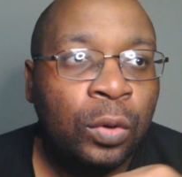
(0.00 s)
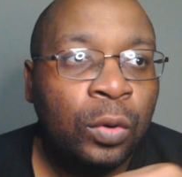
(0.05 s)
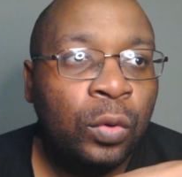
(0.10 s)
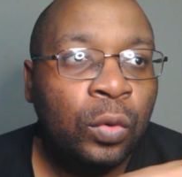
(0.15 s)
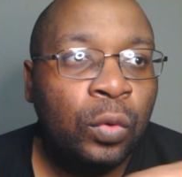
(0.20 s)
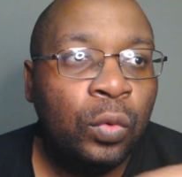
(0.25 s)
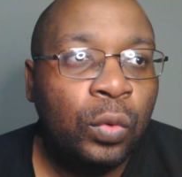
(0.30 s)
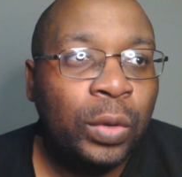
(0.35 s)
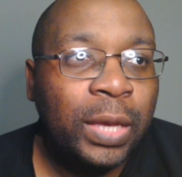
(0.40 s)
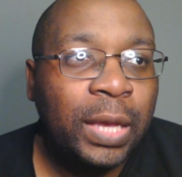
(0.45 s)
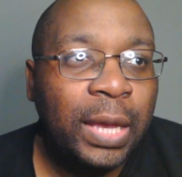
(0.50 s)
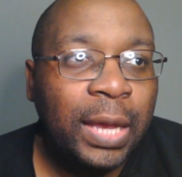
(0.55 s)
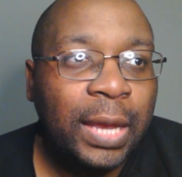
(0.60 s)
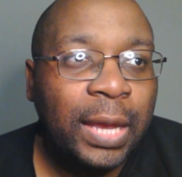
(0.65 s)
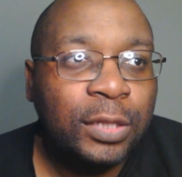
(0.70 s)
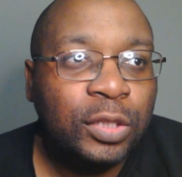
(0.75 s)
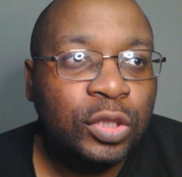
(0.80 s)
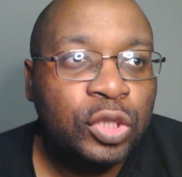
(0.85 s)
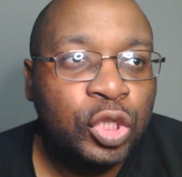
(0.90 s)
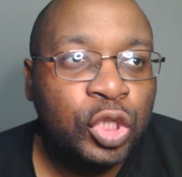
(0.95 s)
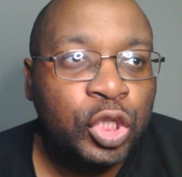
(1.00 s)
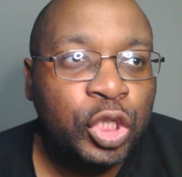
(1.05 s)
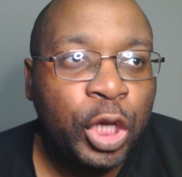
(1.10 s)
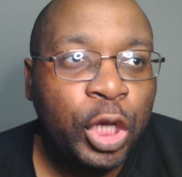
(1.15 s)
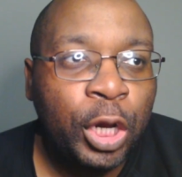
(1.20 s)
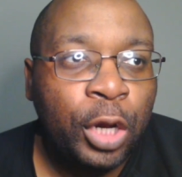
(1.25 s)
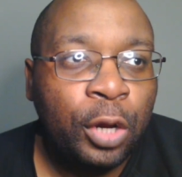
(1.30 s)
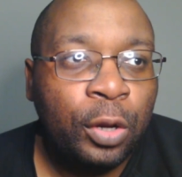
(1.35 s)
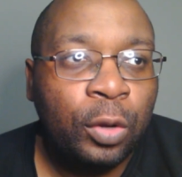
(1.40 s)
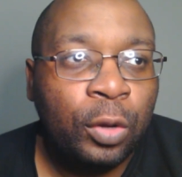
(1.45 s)
who can
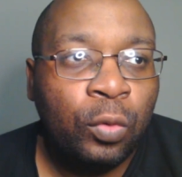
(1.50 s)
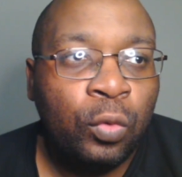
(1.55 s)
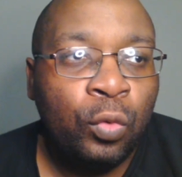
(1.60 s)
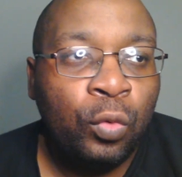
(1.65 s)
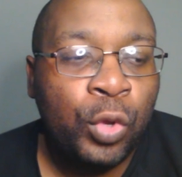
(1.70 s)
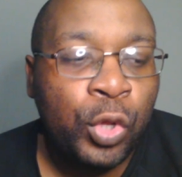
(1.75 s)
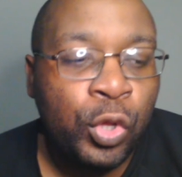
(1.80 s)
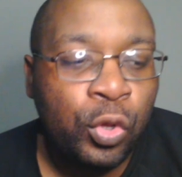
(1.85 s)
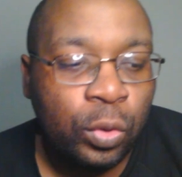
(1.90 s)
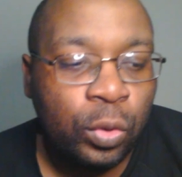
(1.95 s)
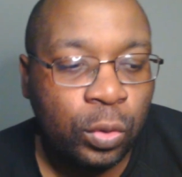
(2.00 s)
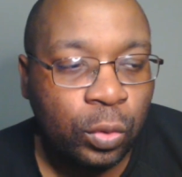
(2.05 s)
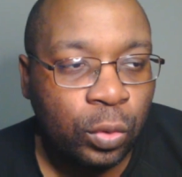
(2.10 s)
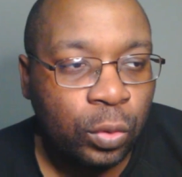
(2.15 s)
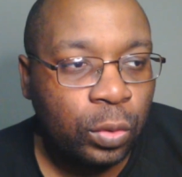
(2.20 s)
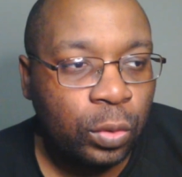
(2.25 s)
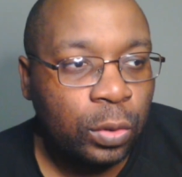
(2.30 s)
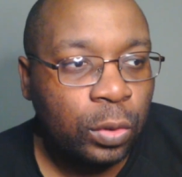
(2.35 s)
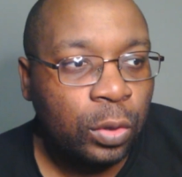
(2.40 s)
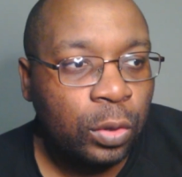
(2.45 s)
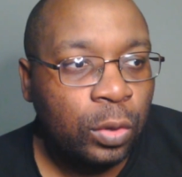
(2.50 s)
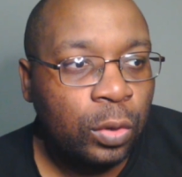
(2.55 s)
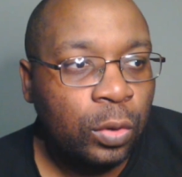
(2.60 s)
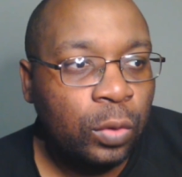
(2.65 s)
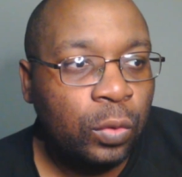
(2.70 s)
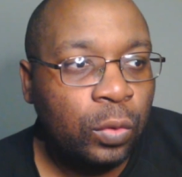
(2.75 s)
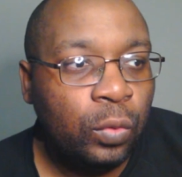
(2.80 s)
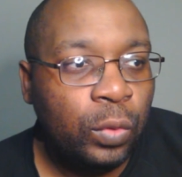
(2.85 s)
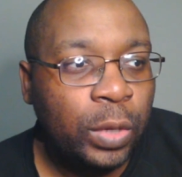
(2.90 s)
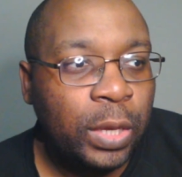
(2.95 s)
share who
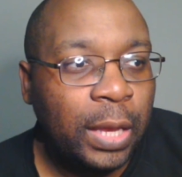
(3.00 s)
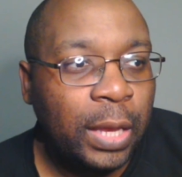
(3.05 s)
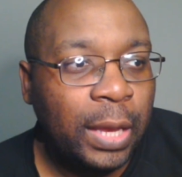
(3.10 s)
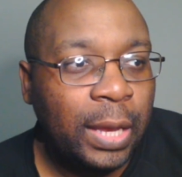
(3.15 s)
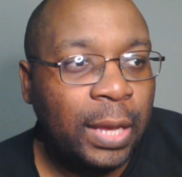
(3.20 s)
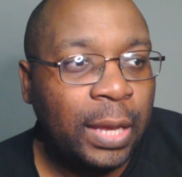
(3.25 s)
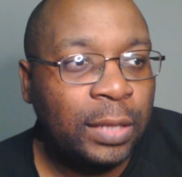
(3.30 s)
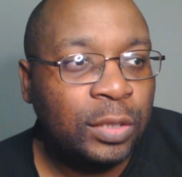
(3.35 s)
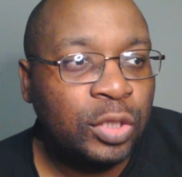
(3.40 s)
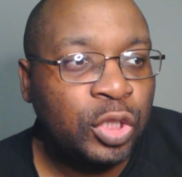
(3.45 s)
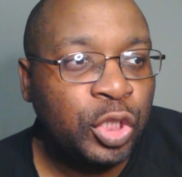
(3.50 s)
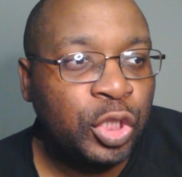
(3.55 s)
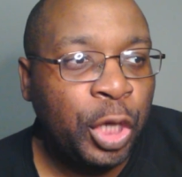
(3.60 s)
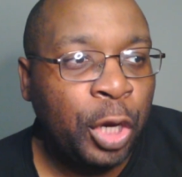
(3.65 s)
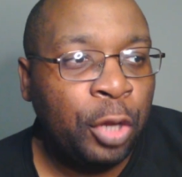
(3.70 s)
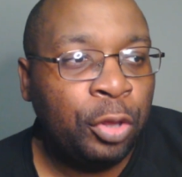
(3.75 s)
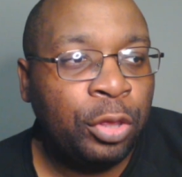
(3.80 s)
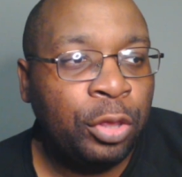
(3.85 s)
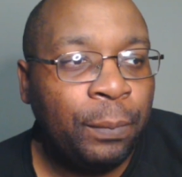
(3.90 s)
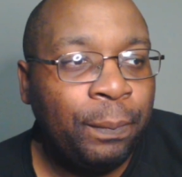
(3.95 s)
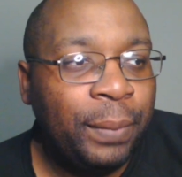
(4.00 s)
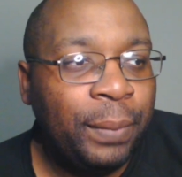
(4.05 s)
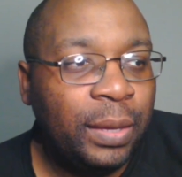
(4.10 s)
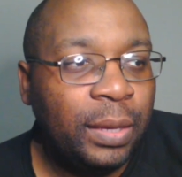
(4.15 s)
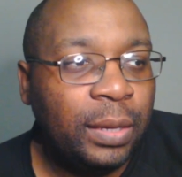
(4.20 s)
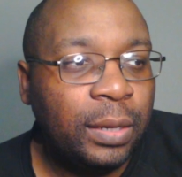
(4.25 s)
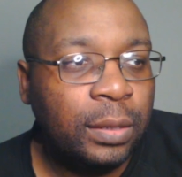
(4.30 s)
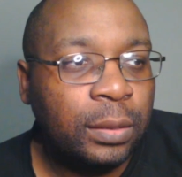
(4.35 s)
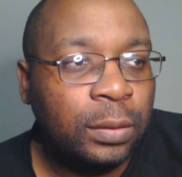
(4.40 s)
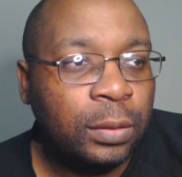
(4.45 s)
who can share the
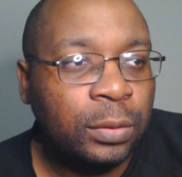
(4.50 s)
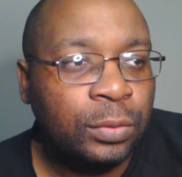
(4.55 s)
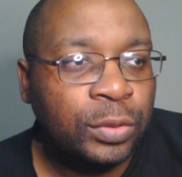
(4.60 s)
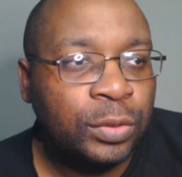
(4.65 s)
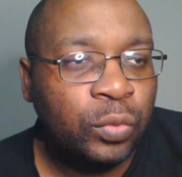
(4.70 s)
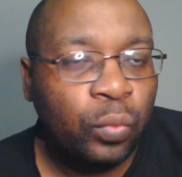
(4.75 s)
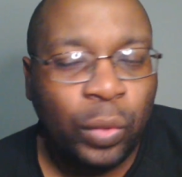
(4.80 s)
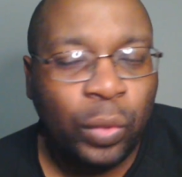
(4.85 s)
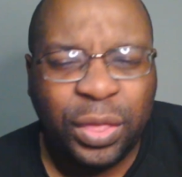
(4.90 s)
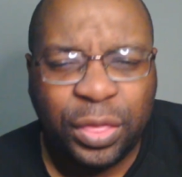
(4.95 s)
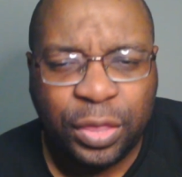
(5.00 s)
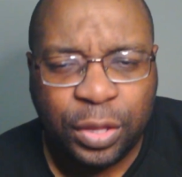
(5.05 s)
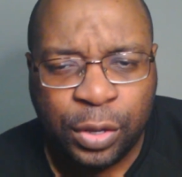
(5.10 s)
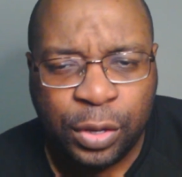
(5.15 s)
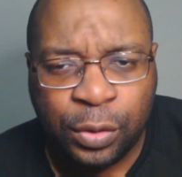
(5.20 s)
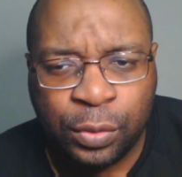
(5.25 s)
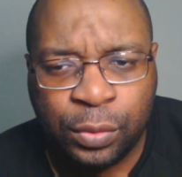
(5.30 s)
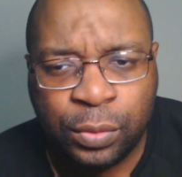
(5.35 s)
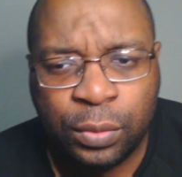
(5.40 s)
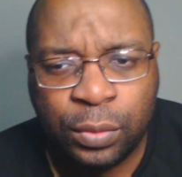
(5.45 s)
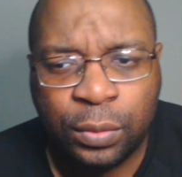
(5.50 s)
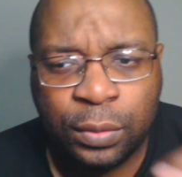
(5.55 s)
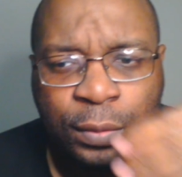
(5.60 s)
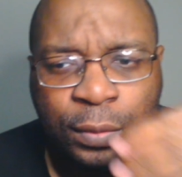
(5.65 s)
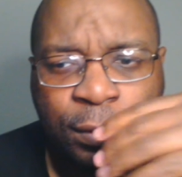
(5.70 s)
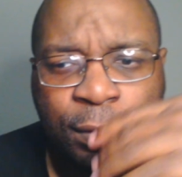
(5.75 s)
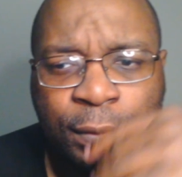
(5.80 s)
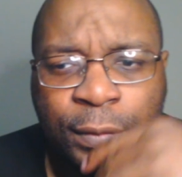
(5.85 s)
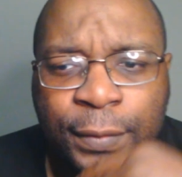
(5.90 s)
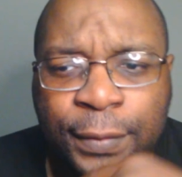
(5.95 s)
bills with you
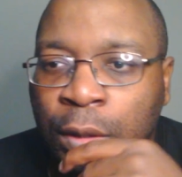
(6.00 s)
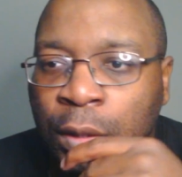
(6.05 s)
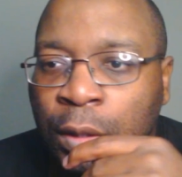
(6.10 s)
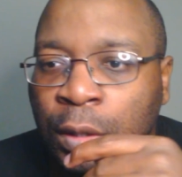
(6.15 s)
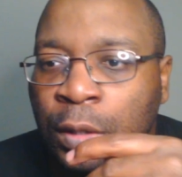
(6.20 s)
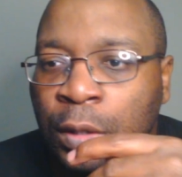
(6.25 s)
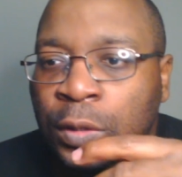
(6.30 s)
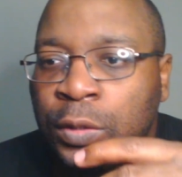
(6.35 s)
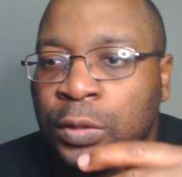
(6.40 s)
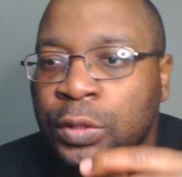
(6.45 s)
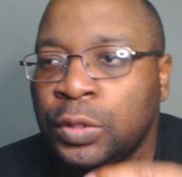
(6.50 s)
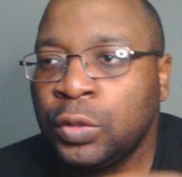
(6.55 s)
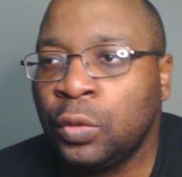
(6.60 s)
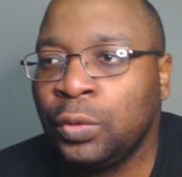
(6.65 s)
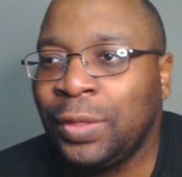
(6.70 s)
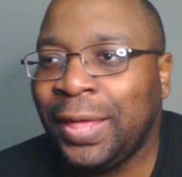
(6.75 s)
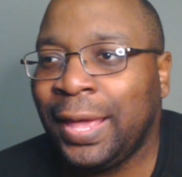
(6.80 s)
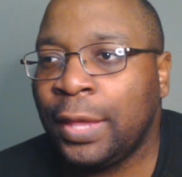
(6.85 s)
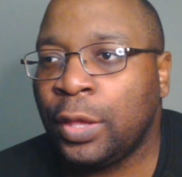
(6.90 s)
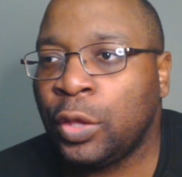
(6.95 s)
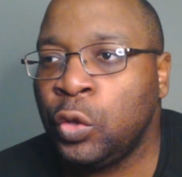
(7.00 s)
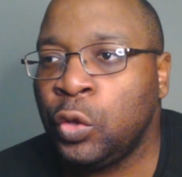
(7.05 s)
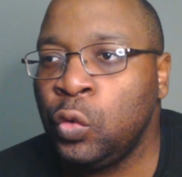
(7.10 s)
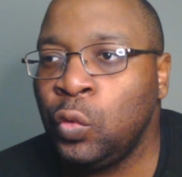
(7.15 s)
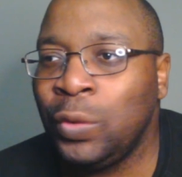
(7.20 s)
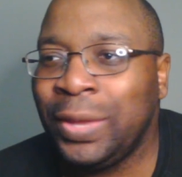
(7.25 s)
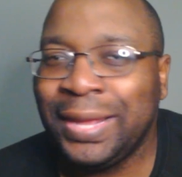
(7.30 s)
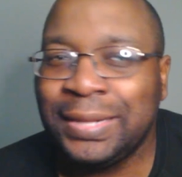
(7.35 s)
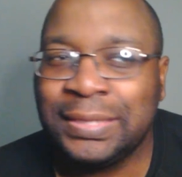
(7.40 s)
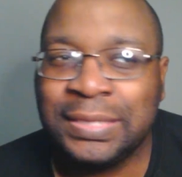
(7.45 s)
so that you
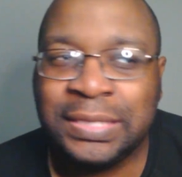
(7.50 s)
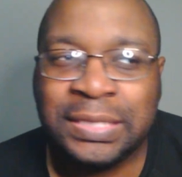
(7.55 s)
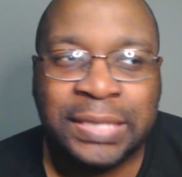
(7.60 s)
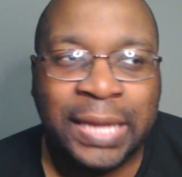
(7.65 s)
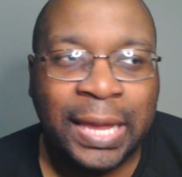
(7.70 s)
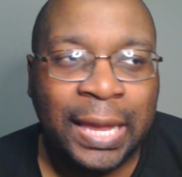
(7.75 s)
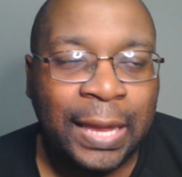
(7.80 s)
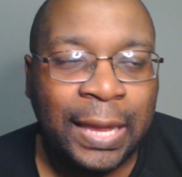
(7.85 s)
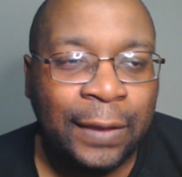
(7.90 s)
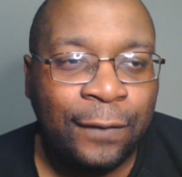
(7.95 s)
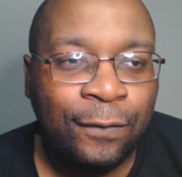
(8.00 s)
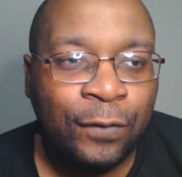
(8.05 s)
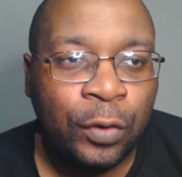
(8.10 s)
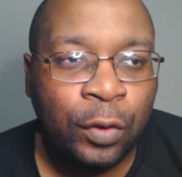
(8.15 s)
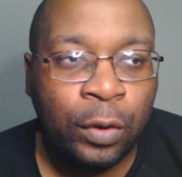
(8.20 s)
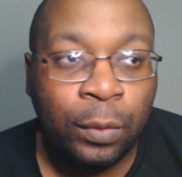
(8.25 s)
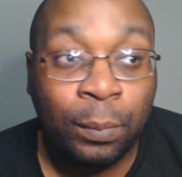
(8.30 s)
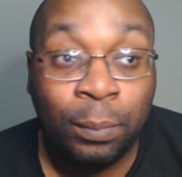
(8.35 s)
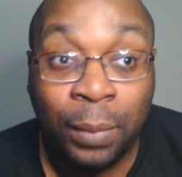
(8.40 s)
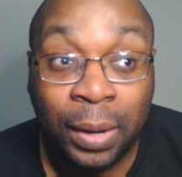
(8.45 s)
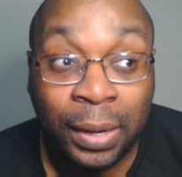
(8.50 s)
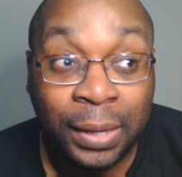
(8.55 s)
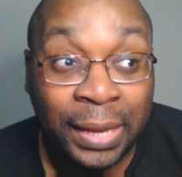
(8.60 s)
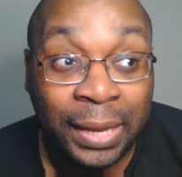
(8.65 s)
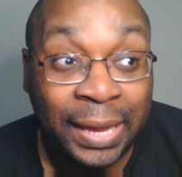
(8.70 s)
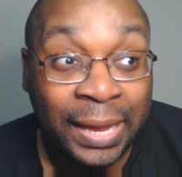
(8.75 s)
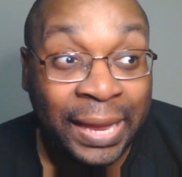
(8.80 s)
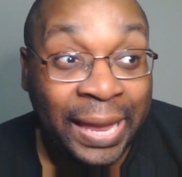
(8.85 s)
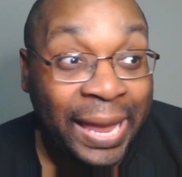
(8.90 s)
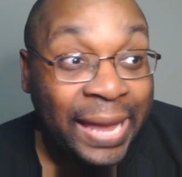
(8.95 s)
can save your
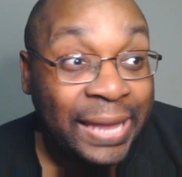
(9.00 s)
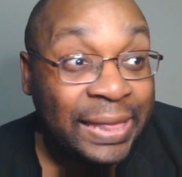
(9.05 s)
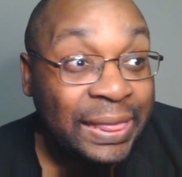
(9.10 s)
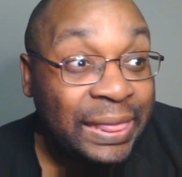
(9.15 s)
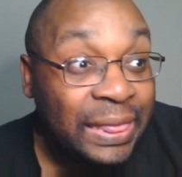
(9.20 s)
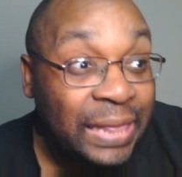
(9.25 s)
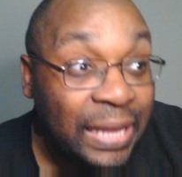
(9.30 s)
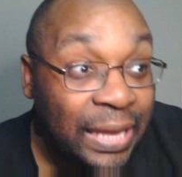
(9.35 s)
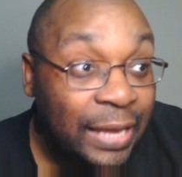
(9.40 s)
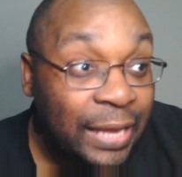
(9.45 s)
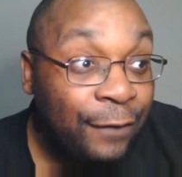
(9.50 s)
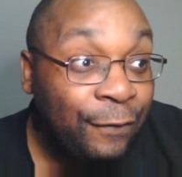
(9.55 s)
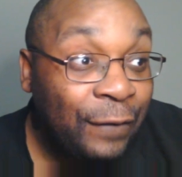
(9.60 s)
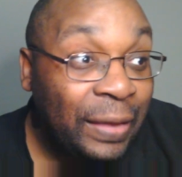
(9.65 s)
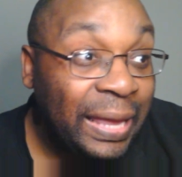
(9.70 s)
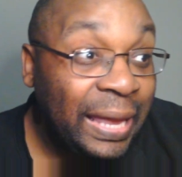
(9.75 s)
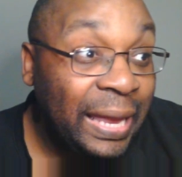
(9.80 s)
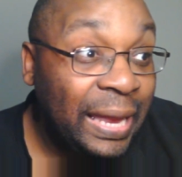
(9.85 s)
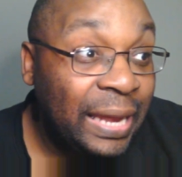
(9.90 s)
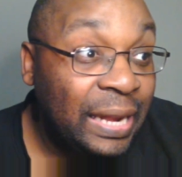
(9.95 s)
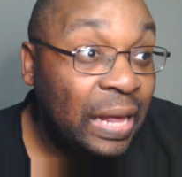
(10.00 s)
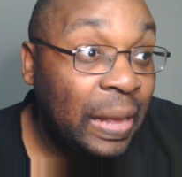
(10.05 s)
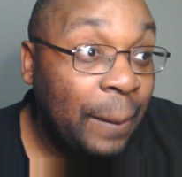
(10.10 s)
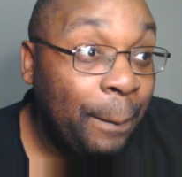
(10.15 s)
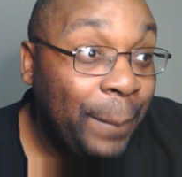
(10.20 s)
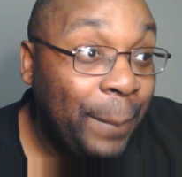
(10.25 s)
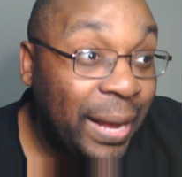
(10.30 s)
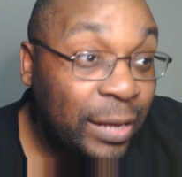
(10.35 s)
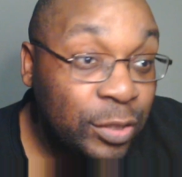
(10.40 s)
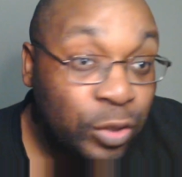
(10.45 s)
money and live in a
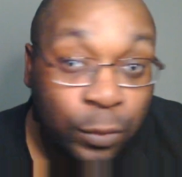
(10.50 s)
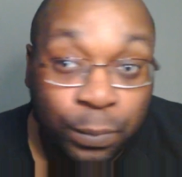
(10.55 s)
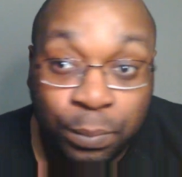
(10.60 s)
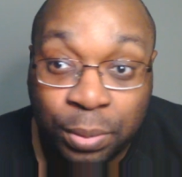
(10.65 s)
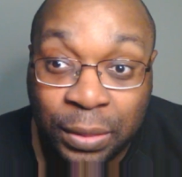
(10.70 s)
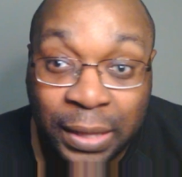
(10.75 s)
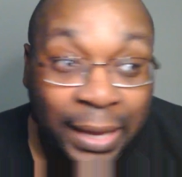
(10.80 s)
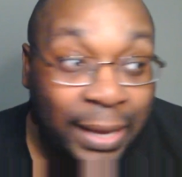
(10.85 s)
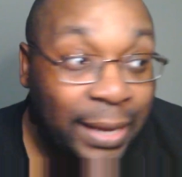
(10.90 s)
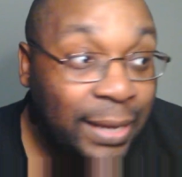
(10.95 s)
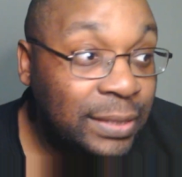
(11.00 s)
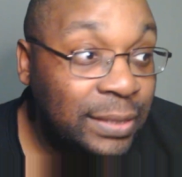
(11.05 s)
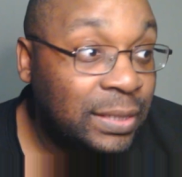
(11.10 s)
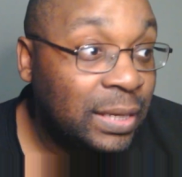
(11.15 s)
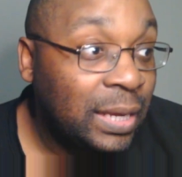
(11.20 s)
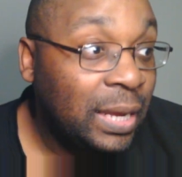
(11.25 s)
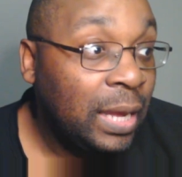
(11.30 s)
better place